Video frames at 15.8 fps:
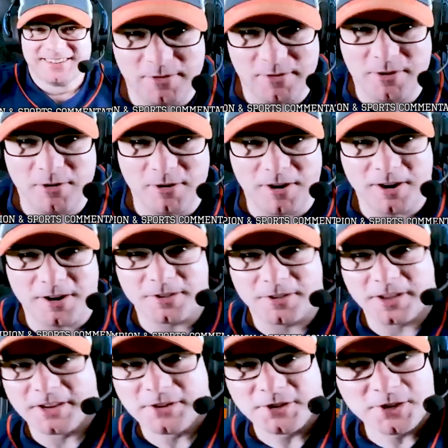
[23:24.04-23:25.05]
agree
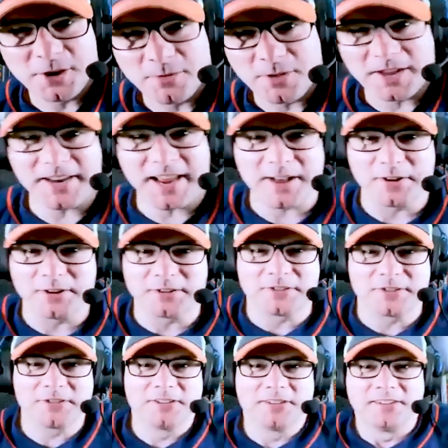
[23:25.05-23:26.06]
wholeheartedly. Just don't like
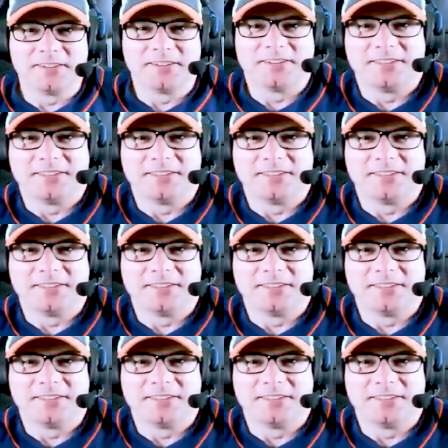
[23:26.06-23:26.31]
Dallas.